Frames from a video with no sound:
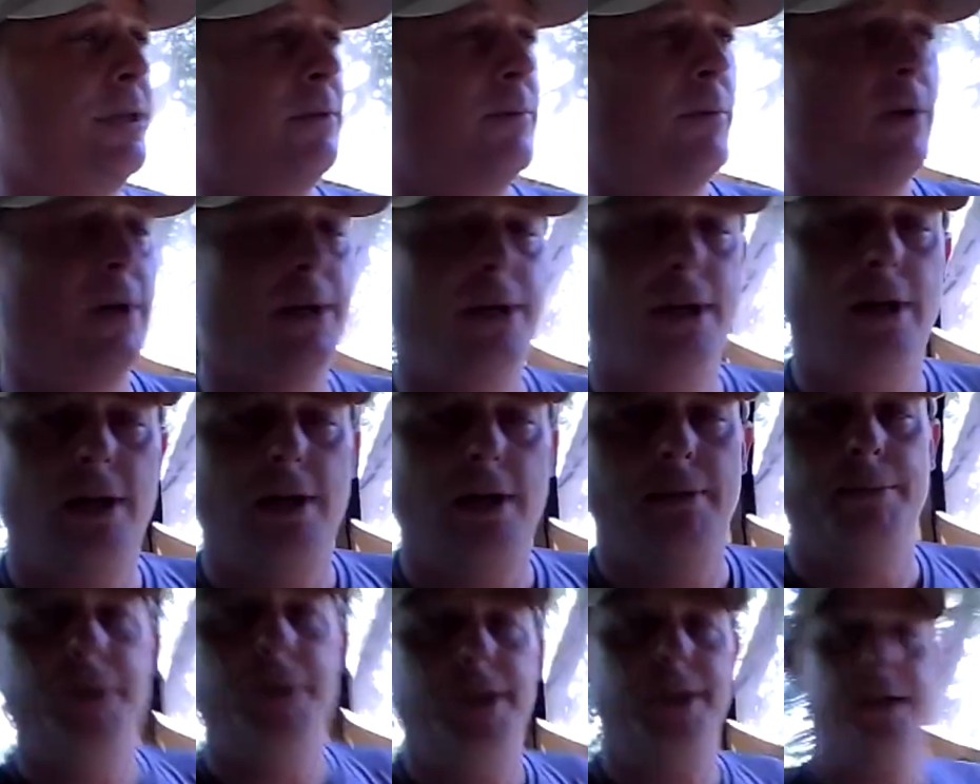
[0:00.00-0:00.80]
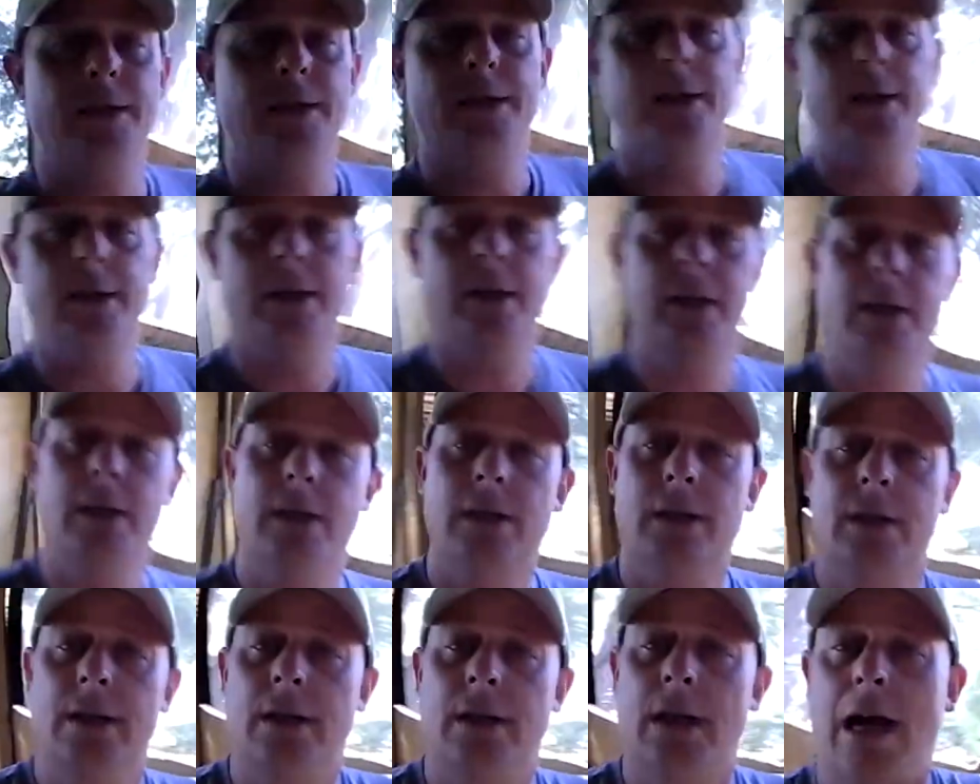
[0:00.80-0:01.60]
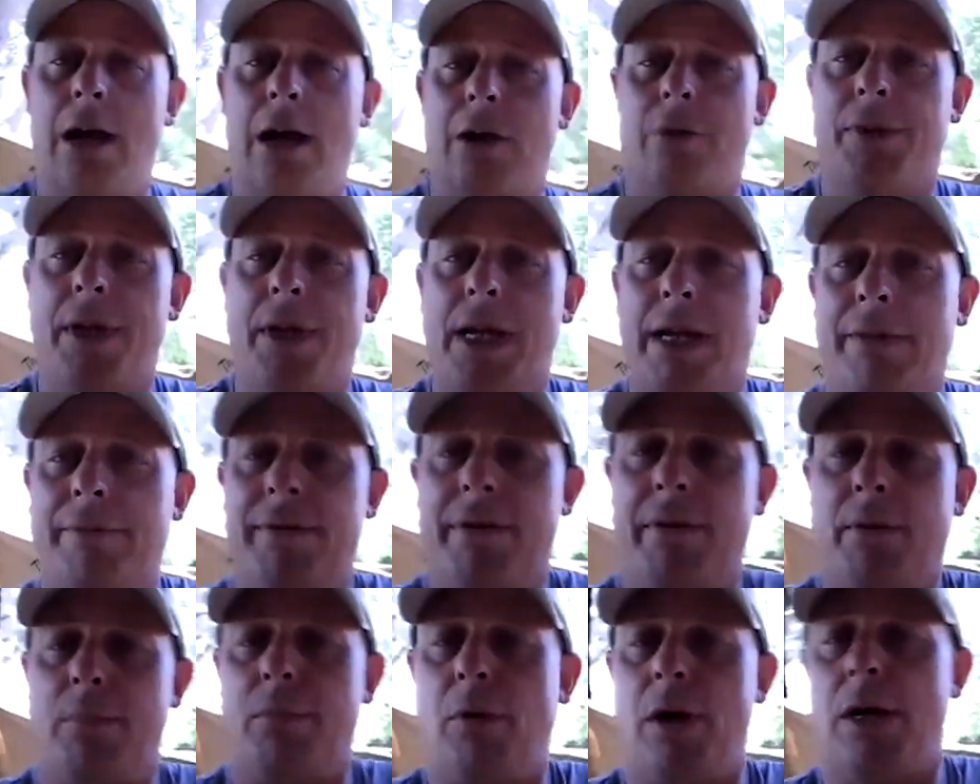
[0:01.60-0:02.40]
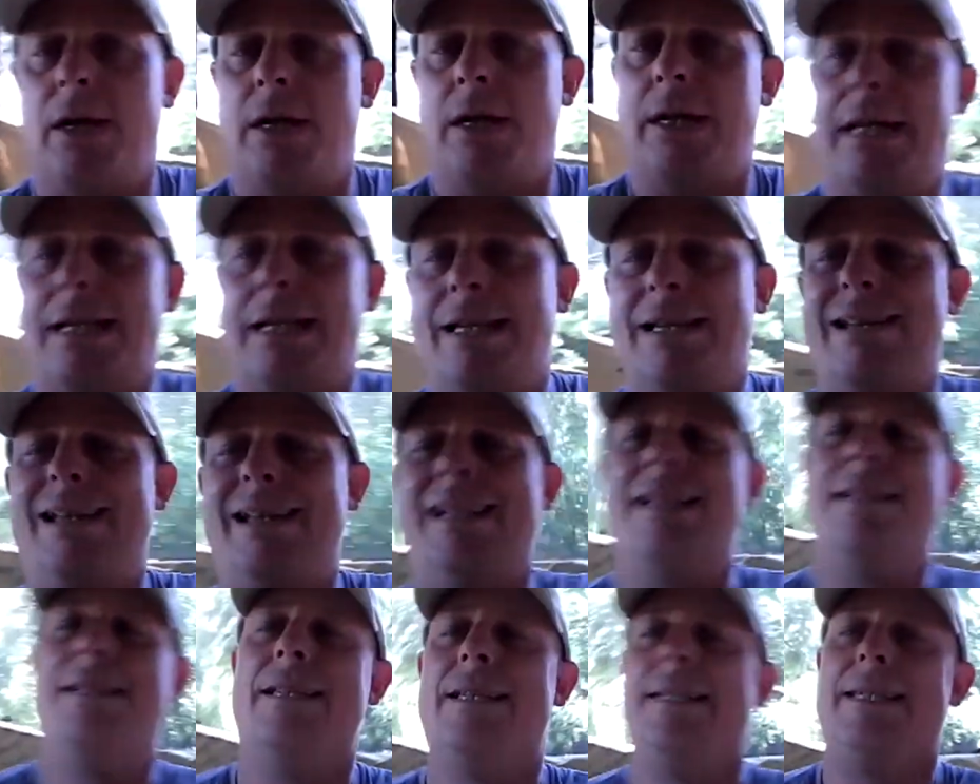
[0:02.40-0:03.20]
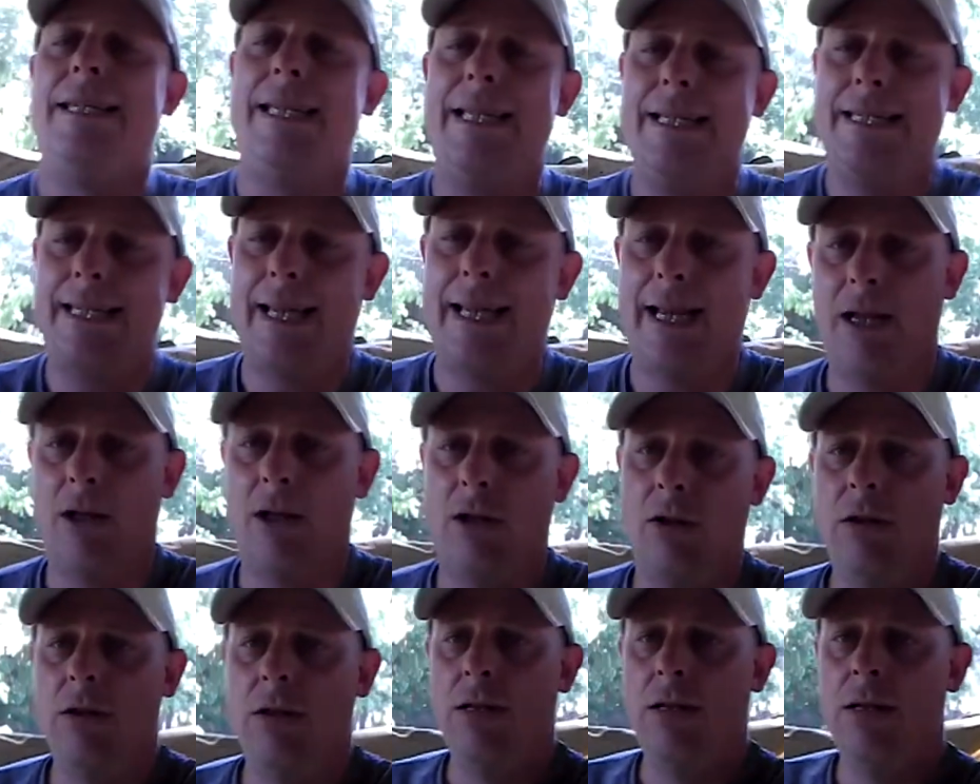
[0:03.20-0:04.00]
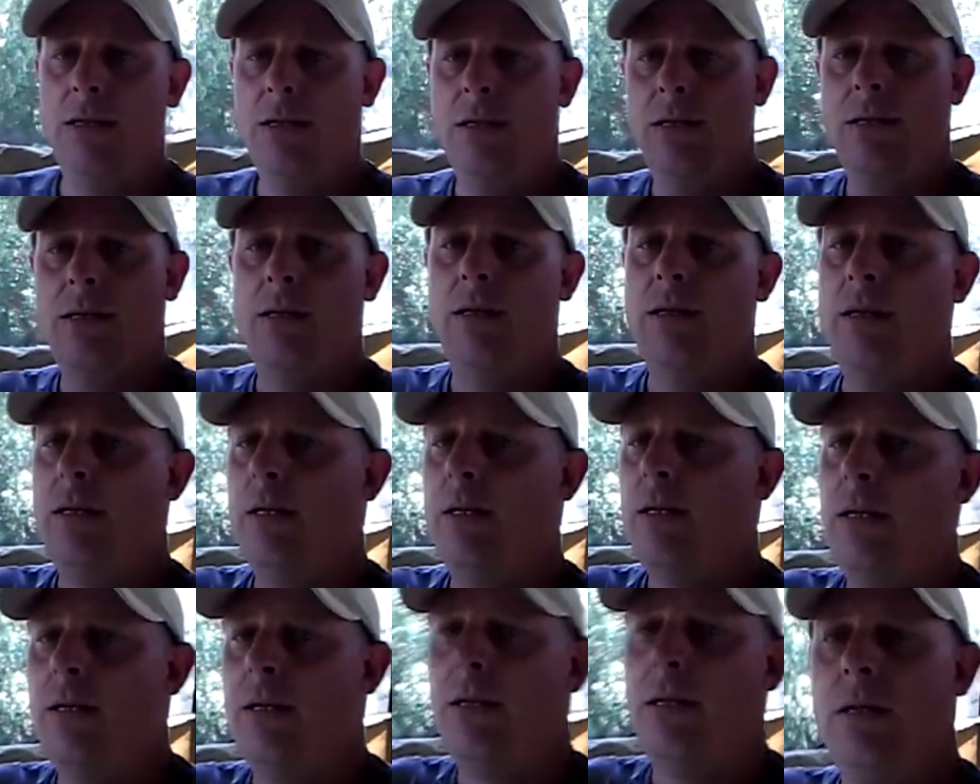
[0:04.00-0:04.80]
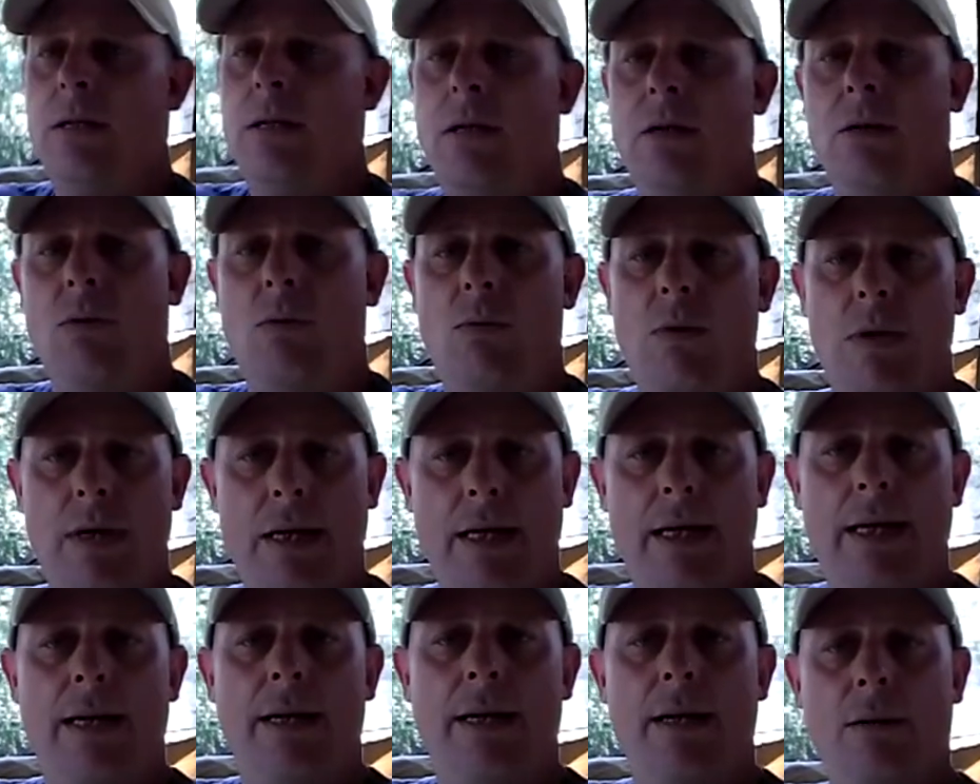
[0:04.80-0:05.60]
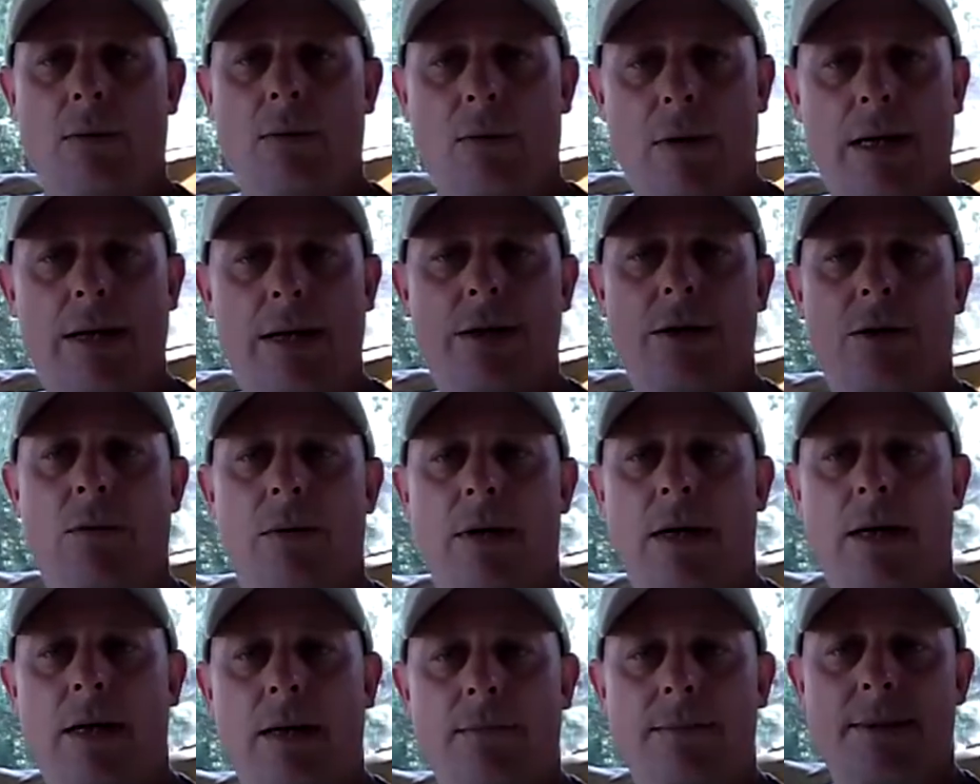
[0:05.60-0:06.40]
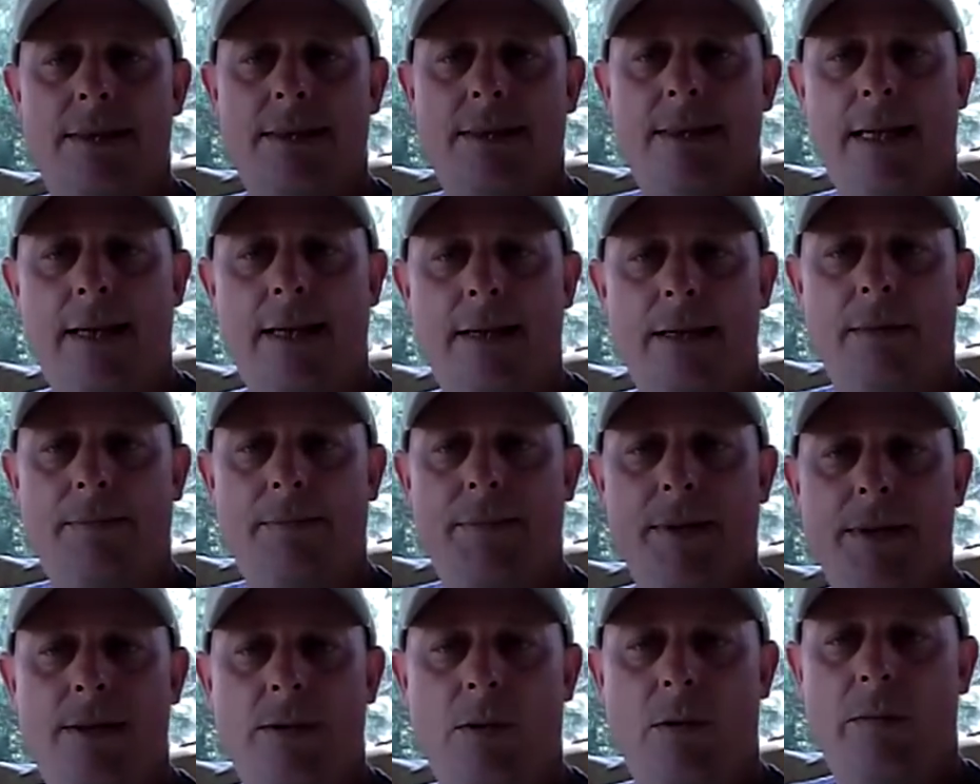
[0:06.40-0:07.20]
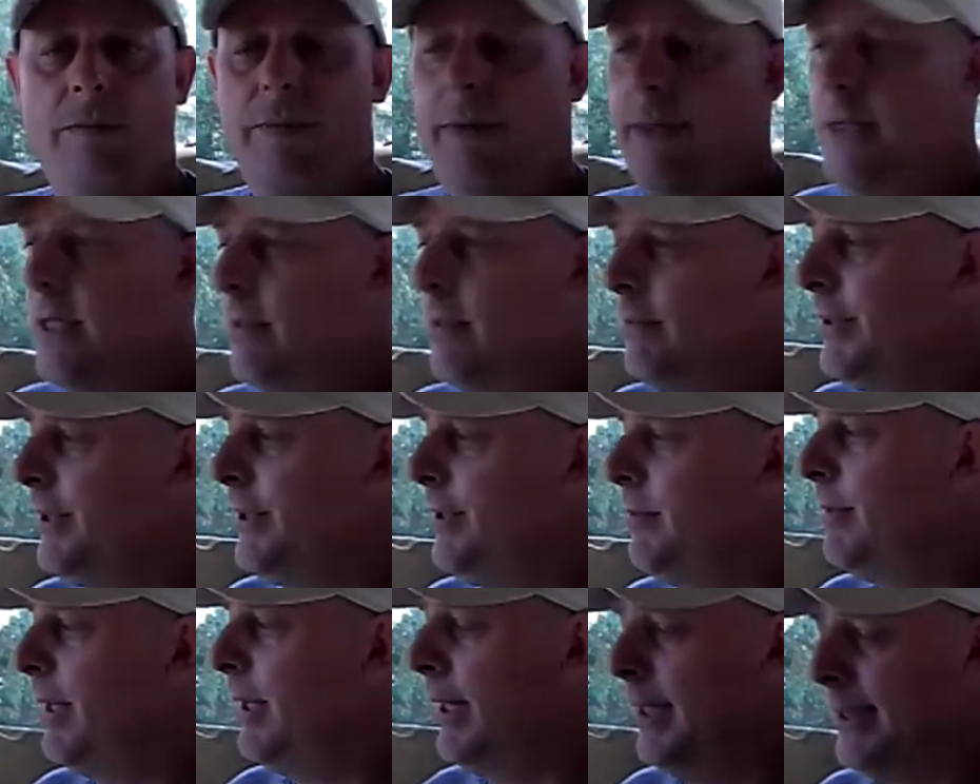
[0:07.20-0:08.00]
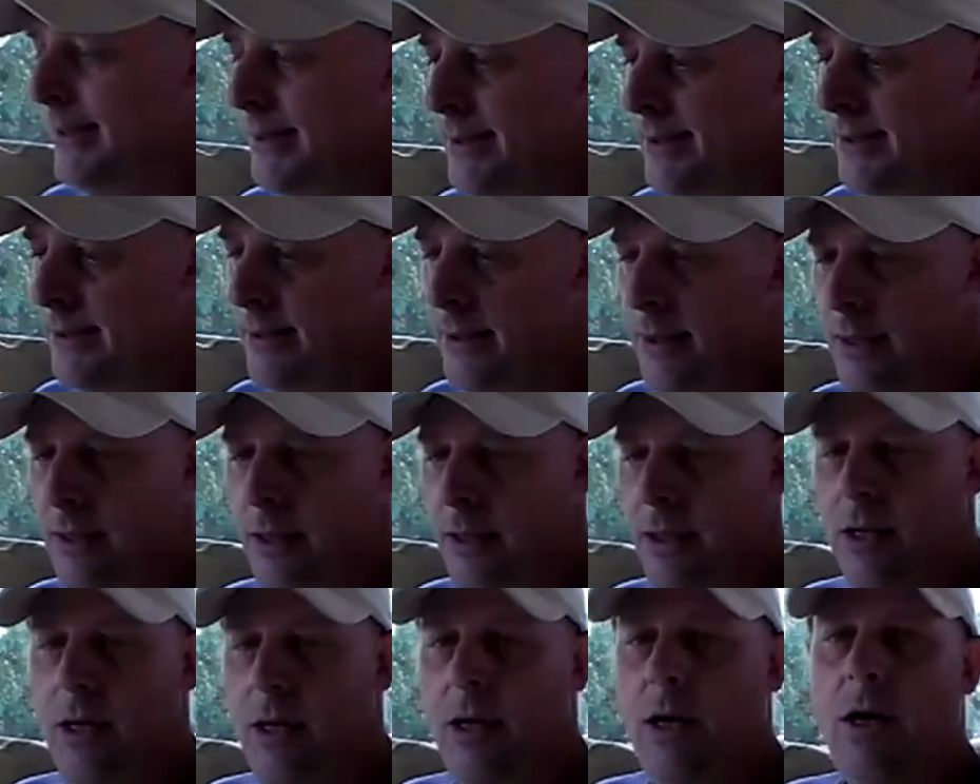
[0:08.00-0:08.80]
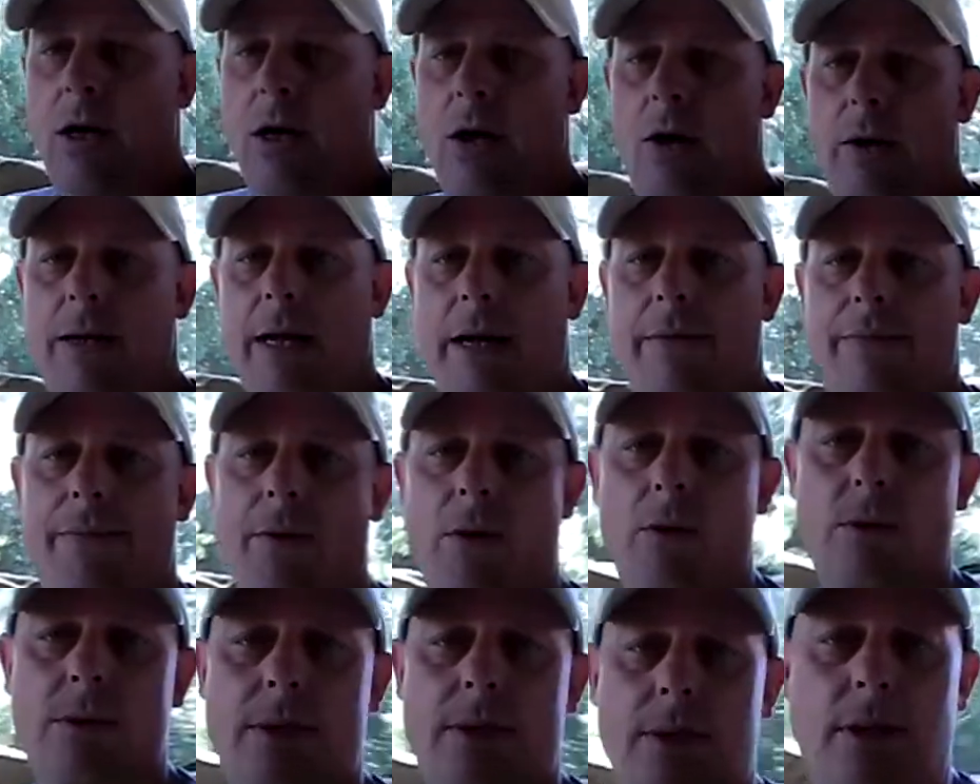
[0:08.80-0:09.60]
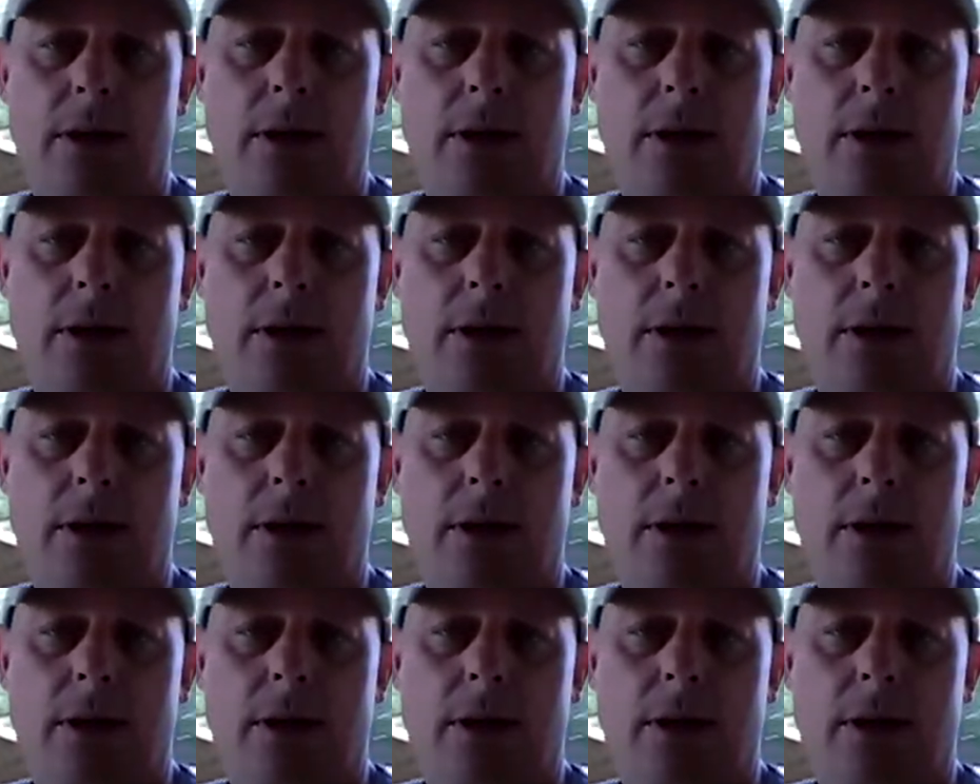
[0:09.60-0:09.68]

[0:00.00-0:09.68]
and whatnot, but I don't think I've ever brought into detail what I do when it comes setting up this old VW bus. Okay, folks,